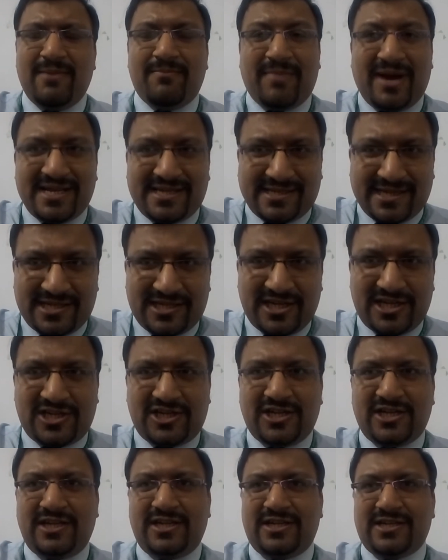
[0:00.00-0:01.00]
My
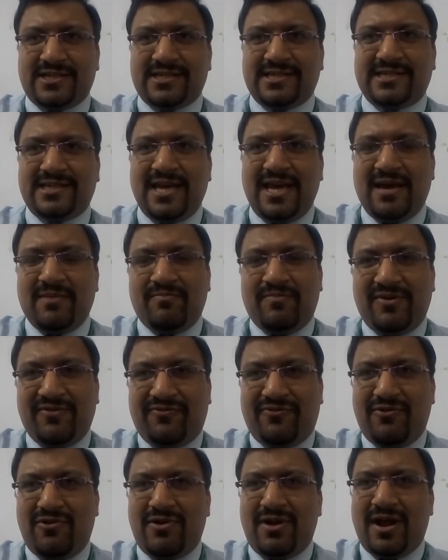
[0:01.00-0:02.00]
suggestion is
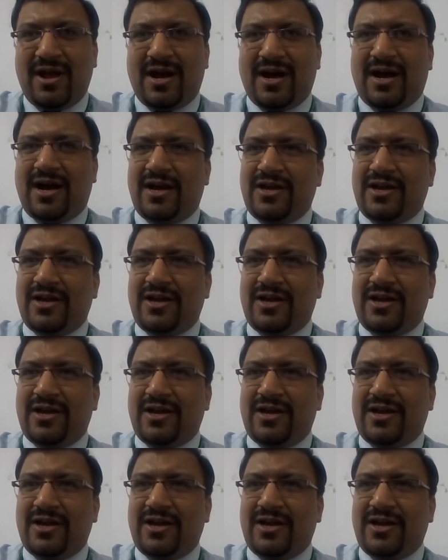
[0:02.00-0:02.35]
before